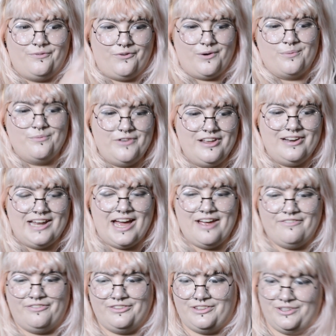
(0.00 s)
From real
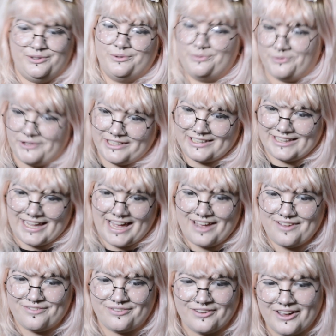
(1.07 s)
life to real
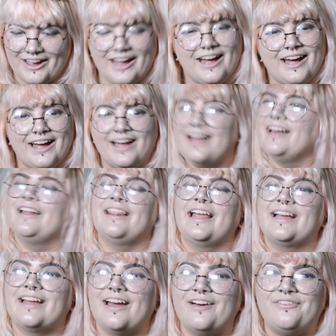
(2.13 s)
life.
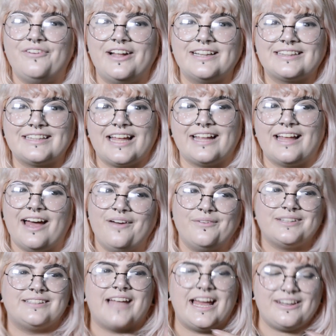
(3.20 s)
Like, I
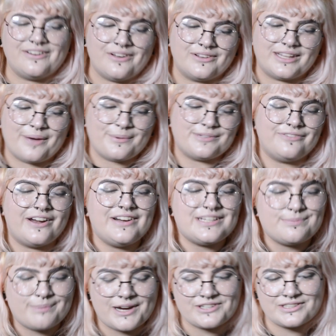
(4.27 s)
don't know, that was very
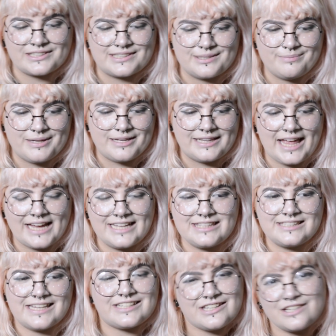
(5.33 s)
special to me. Like,
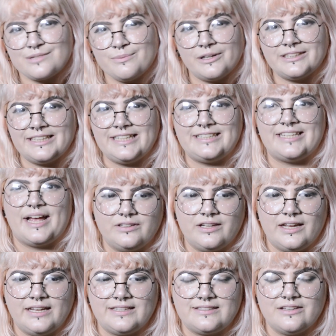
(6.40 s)
it's such a small detail.
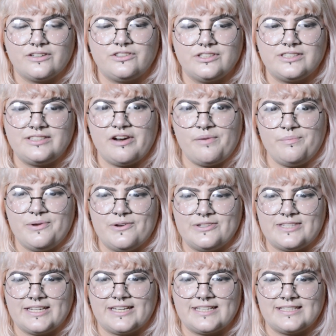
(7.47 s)
It's not just their
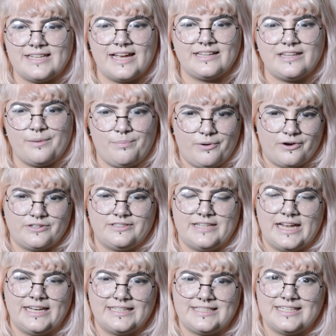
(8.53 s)
music, it's like their
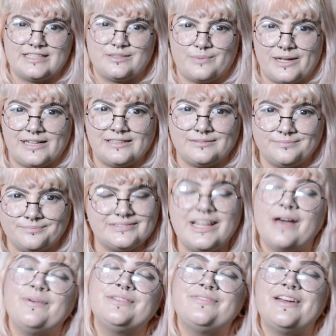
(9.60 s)
personality as well.
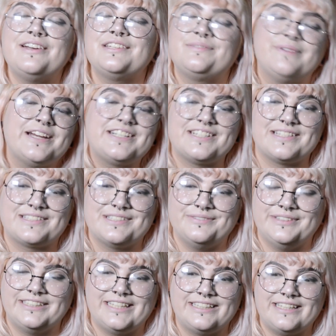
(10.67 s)
That was very special to
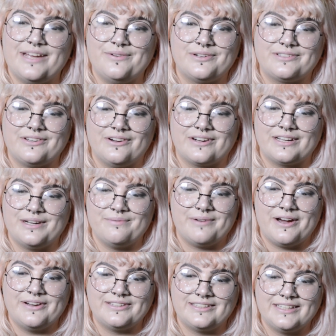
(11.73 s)
me, that they were talking
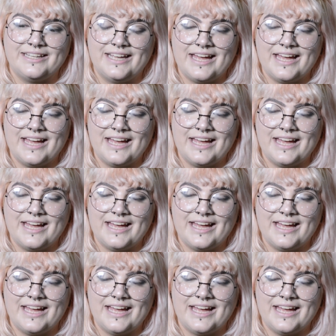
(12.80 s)
about